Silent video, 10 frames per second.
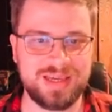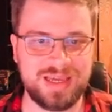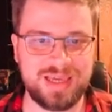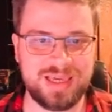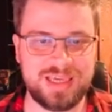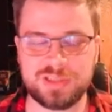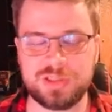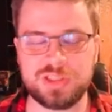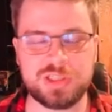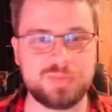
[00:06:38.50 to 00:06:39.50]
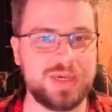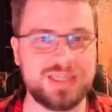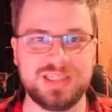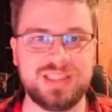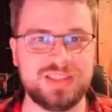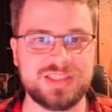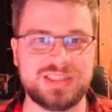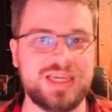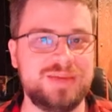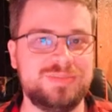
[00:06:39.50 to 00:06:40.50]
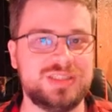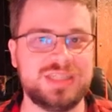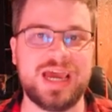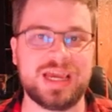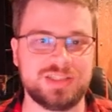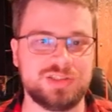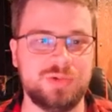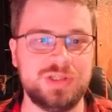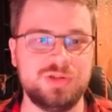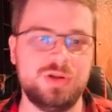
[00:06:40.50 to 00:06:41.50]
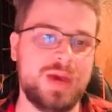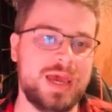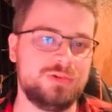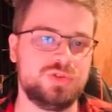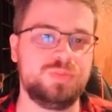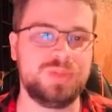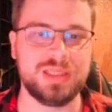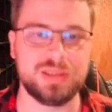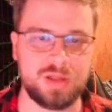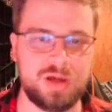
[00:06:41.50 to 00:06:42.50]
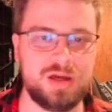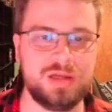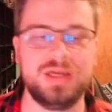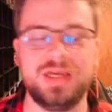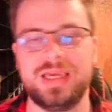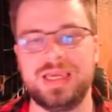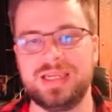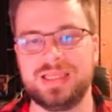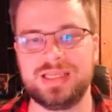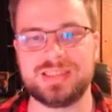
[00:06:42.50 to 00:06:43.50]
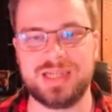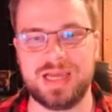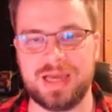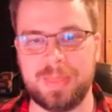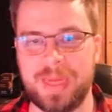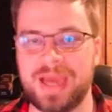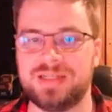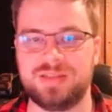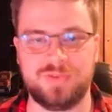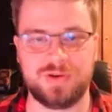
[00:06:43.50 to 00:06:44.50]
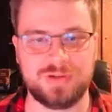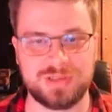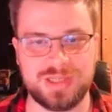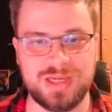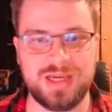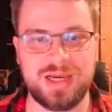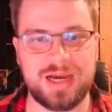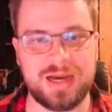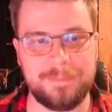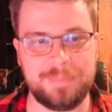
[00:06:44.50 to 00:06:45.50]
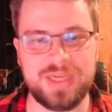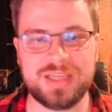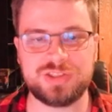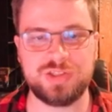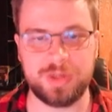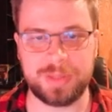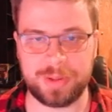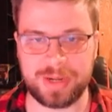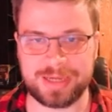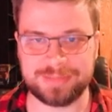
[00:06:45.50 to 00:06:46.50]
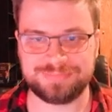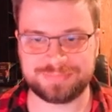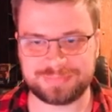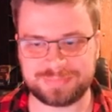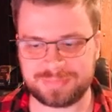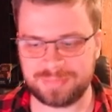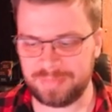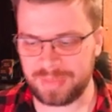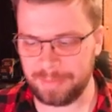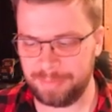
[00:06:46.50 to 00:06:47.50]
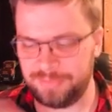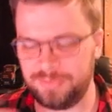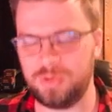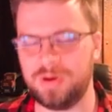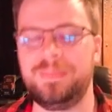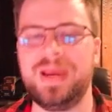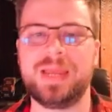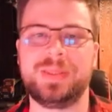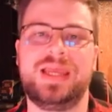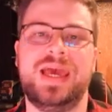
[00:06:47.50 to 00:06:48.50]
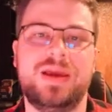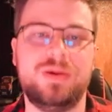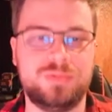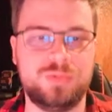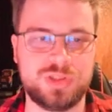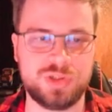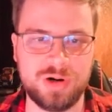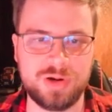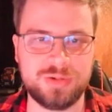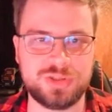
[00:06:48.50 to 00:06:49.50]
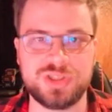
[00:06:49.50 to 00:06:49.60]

it's basically the same deck. So once you know how to beat Law, it is not that difficult. These two, on the other hand, before, back in the day, with Zoro, it was just